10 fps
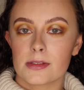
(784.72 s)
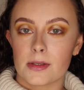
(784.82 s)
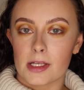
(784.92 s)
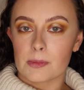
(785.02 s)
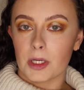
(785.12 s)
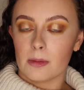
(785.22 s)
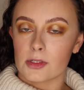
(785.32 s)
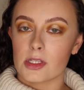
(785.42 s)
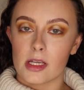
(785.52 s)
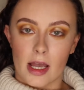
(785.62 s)
So that's pretty
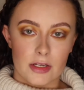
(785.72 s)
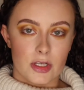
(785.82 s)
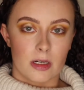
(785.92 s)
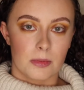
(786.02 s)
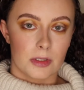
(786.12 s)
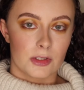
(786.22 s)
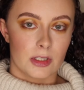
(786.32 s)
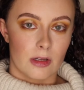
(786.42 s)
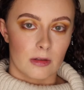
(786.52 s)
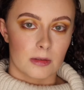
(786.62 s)
much the eyeshadow
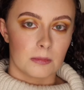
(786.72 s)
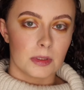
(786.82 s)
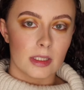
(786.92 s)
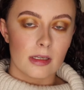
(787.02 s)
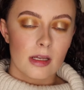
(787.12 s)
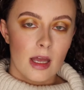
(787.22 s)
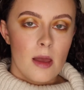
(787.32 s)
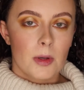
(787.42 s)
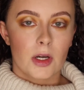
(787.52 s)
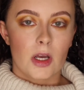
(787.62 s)
portion all complete.
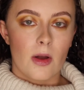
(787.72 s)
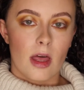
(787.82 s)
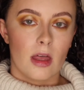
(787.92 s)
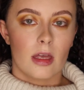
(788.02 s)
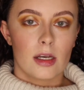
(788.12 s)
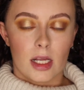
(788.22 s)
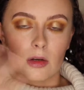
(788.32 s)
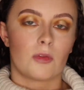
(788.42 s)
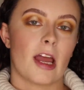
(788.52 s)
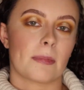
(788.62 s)
I'm gonna go ahead
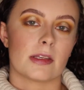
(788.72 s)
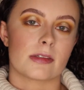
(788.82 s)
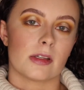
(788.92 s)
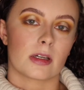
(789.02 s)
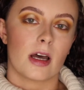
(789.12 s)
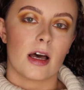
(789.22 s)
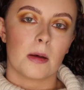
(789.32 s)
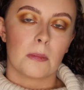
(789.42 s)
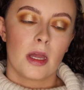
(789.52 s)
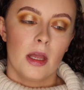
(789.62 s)
and wrap this look
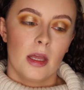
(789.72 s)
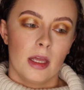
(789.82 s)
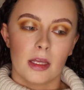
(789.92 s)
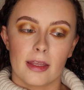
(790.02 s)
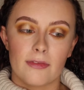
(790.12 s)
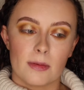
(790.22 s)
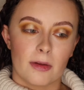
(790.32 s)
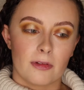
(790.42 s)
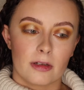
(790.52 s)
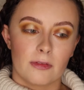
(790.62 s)
up and give you my
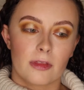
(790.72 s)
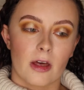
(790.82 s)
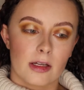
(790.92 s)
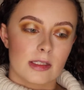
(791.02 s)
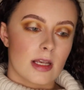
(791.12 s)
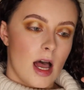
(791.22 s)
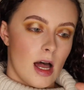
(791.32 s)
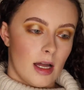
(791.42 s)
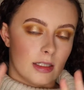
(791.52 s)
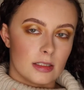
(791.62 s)
final thoughts
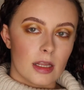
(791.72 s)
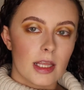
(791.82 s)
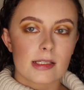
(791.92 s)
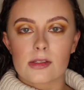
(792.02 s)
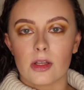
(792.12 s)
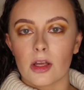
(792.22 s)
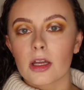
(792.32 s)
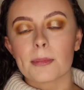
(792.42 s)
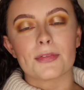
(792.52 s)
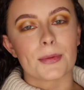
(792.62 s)
on this
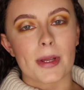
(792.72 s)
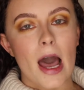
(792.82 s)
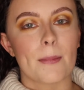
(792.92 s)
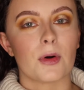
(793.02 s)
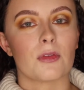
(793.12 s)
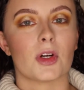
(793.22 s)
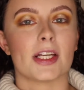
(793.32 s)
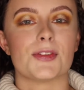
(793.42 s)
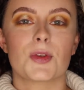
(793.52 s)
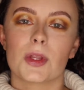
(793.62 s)
look before we hop over
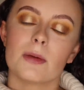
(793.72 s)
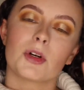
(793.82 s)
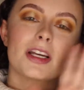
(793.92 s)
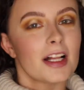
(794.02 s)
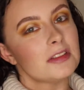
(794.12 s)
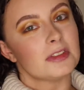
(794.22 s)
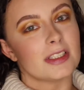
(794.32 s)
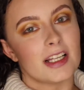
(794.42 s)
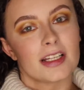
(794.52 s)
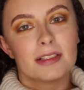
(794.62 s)
into the more colorful
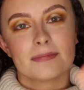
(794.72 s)
look.